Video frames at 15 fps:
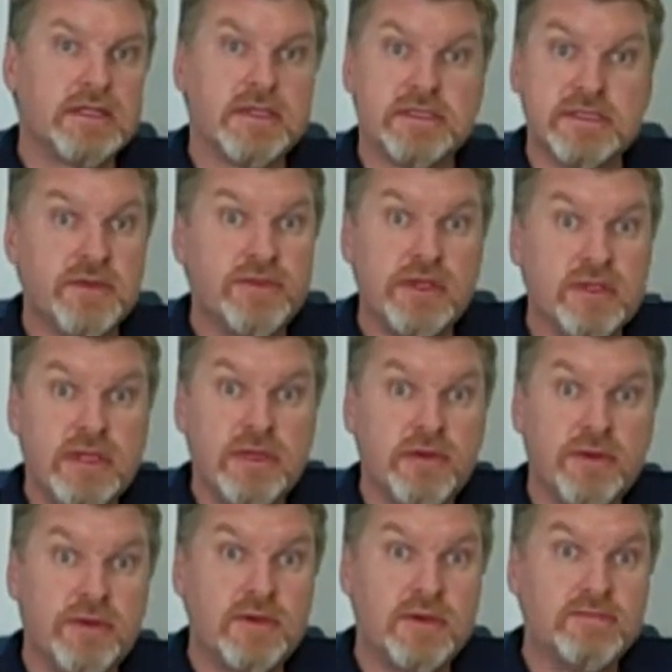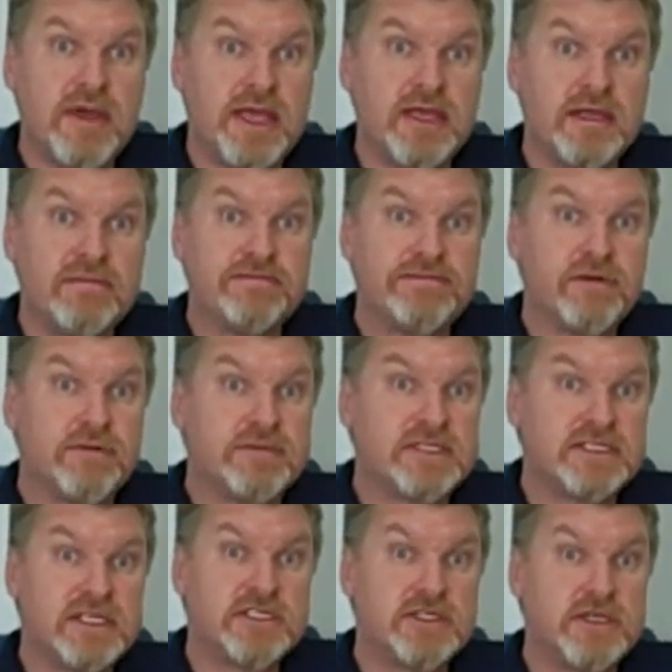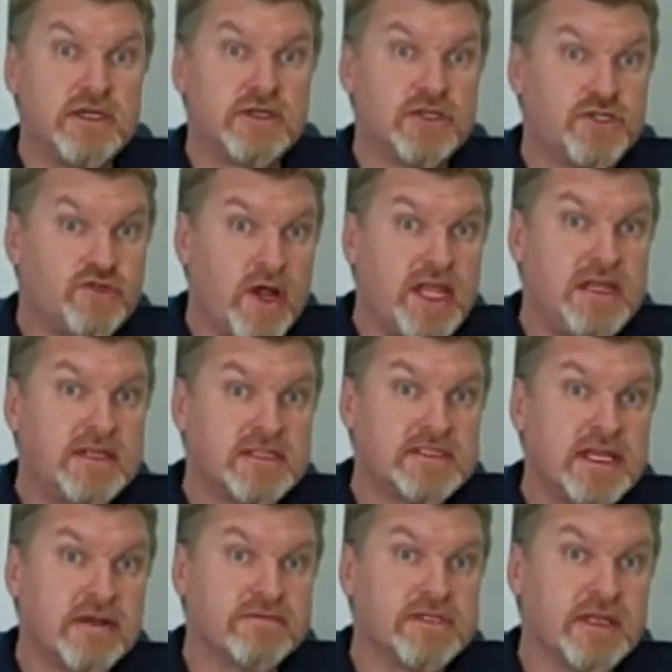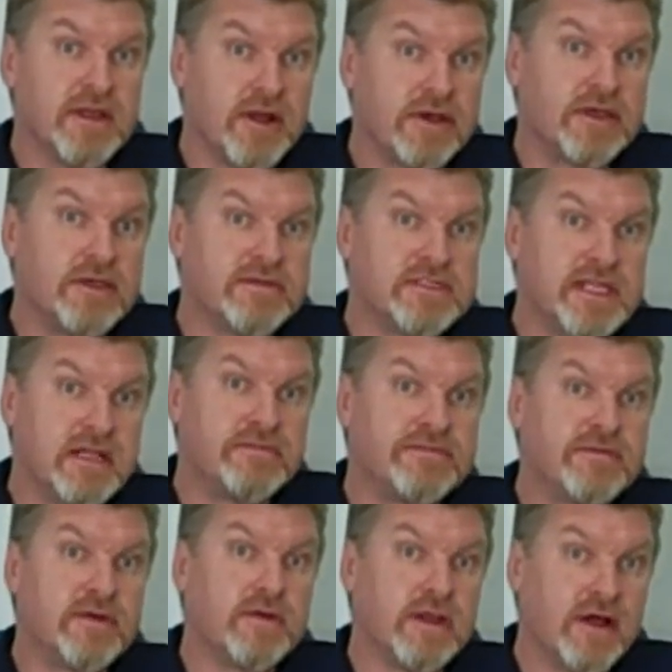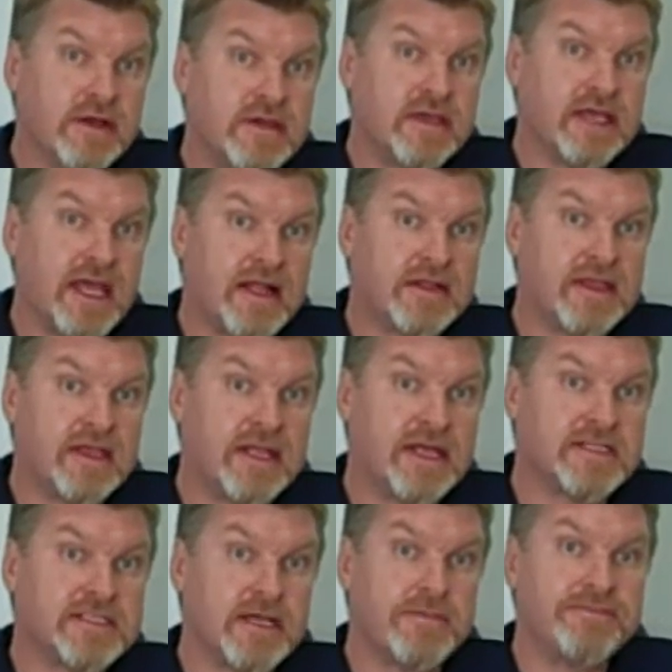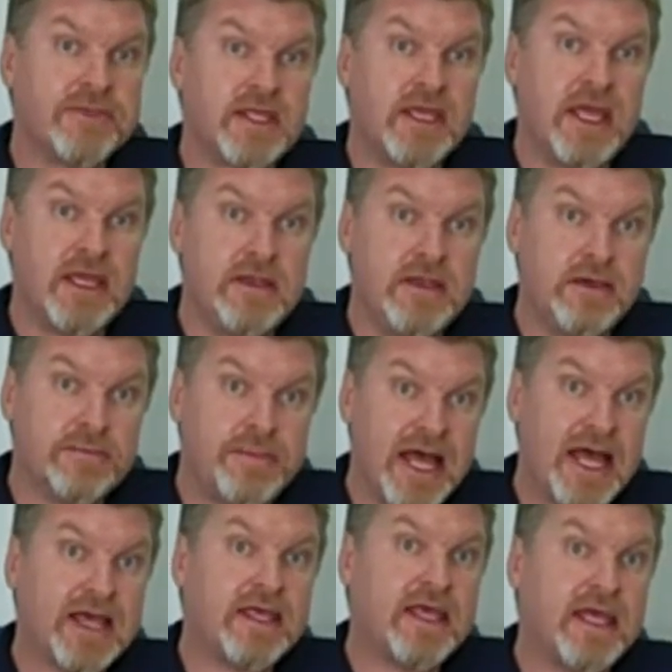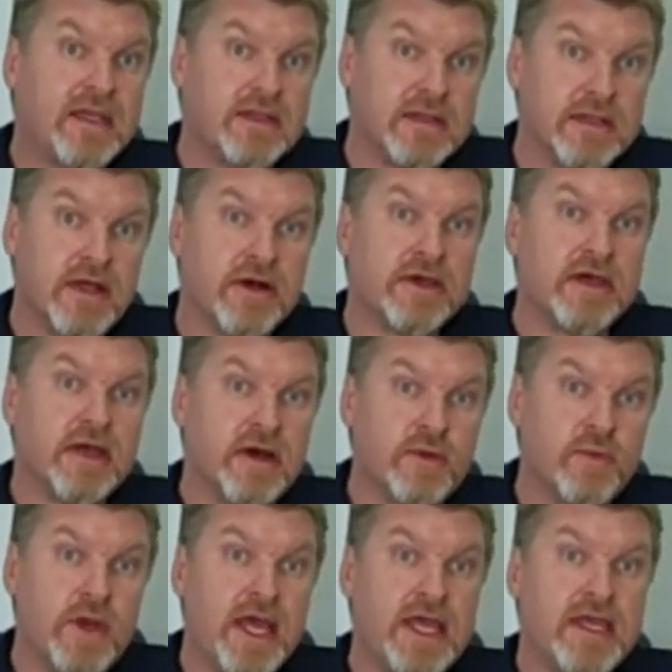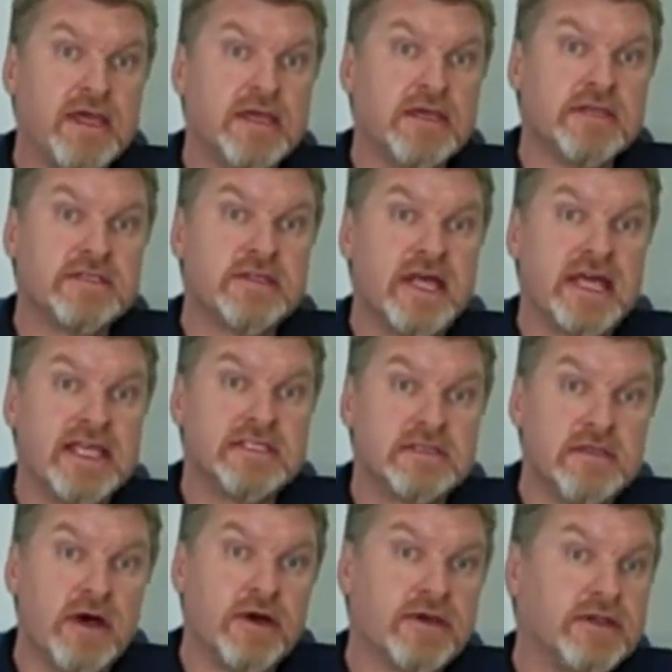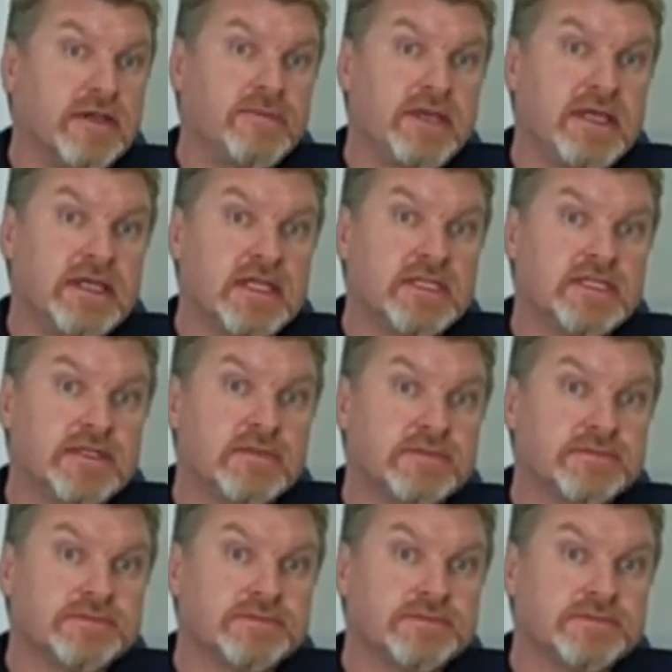so that you can make an informed decision. You can train yourself to lock your cell phone, lock your calculator in your bag, in your locker, away, so that is not going to be an issue.